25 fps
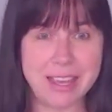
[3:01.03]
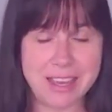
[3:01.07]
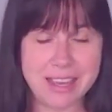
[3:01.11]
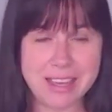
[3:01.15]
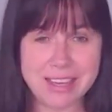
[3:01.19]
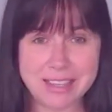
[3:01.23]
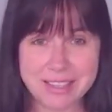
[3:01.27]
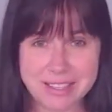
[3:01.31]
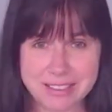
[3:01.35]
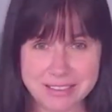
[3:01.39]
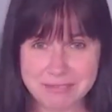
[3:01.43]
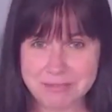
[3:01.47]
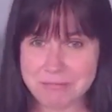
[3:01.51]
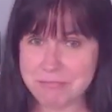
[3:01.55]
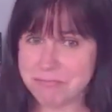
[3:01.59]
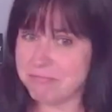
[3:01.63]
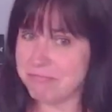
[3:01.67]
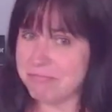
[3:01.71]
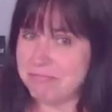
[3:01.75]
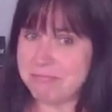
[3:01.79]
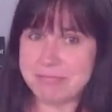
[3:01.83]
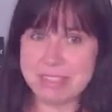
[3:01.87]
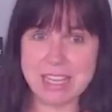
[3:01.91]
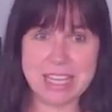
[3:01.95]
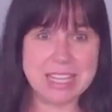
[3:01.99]
in
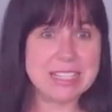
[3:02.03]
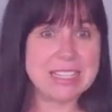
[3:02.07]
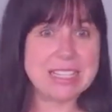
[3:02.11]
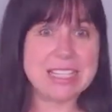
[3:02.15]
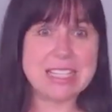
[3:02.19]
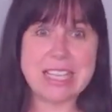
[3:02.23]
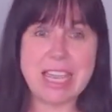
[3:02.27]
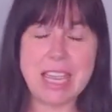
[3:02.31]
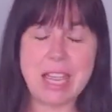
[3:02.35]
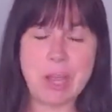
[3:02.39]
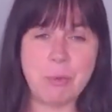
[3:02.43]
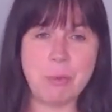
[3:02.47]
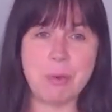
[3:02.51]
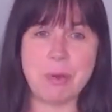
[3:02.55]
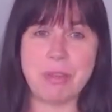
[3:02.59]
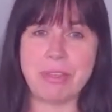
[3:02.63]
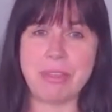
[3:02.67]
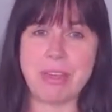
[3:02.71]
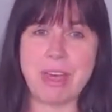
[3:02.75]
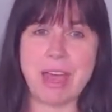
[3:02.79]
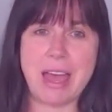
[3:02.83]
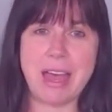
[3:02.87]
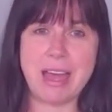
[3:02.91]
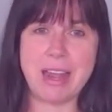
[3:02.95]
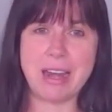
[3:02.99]
in sync
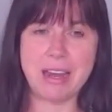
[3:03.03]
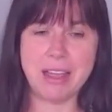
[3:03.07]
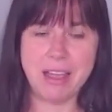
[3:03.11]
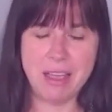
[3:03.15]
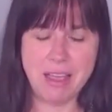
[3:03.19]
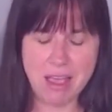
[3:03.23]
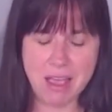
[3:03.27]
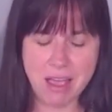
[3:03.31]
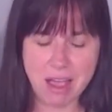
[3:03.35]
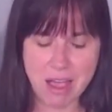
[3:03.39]
with that.